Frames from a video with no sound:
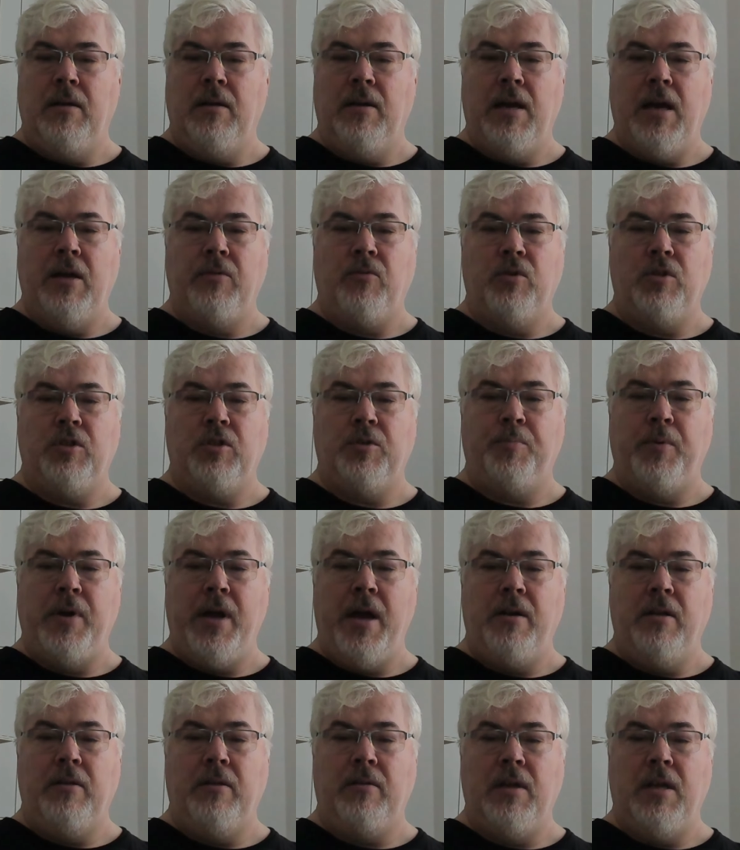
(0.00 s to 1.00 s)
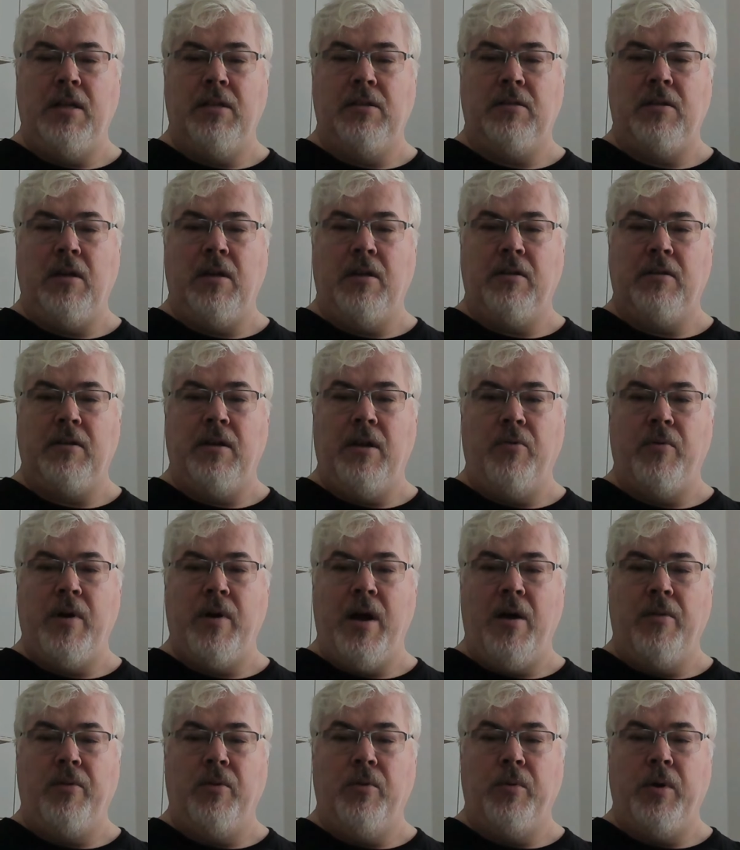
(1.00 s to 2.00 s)
And to spread it instantly
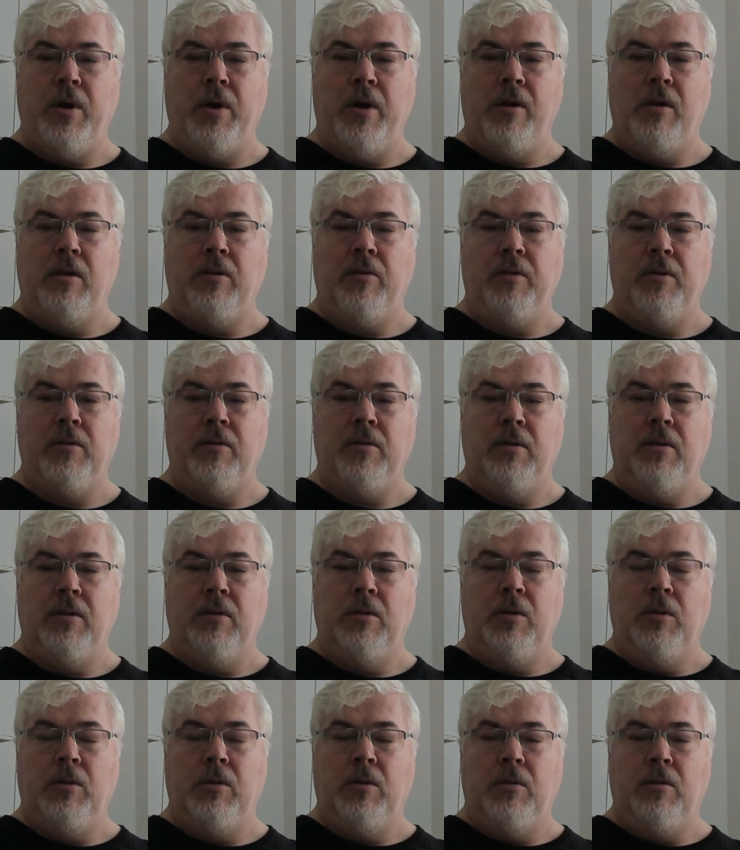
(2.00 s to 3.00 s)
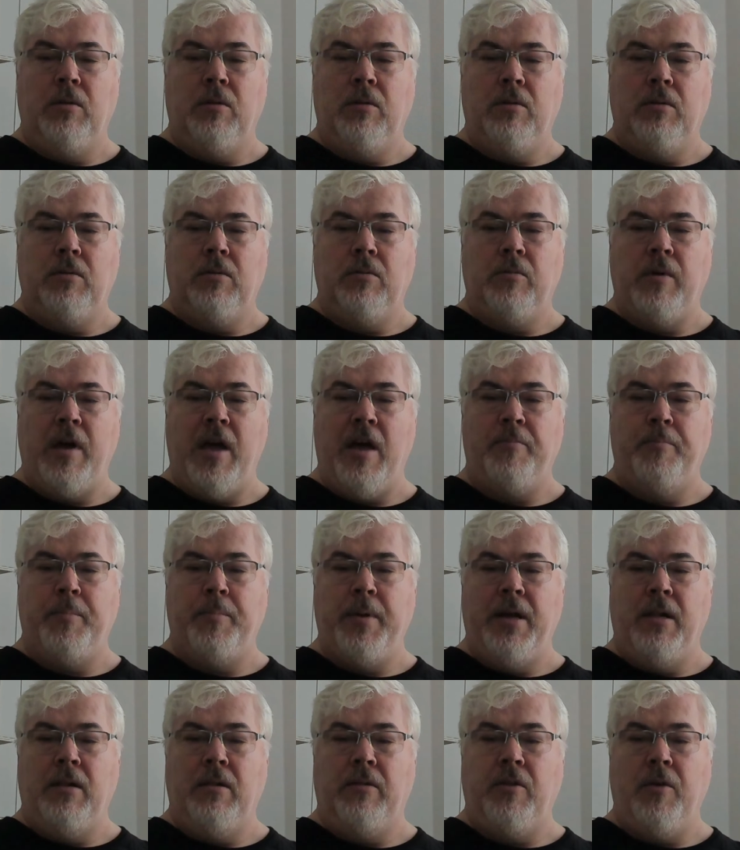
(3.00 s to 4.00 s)
around the world, we have
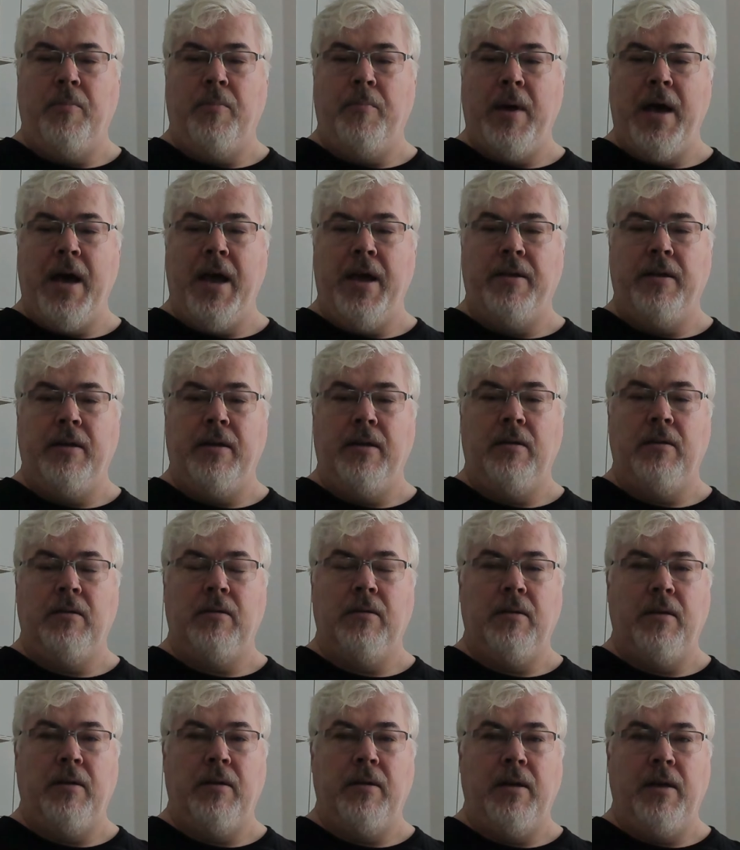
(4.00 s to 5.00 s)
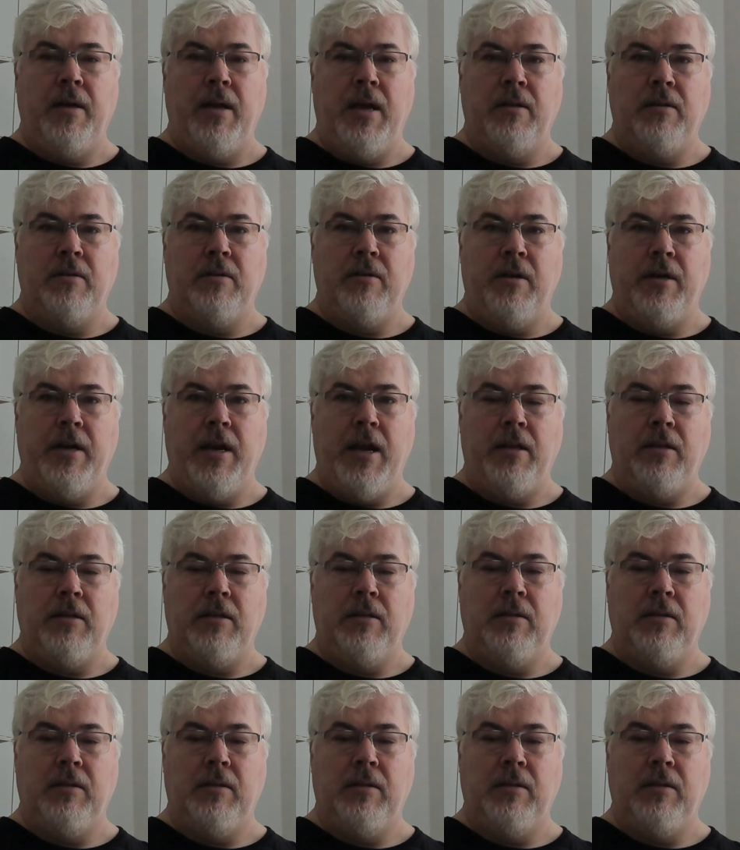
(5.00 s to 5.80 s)
built the mighty internet.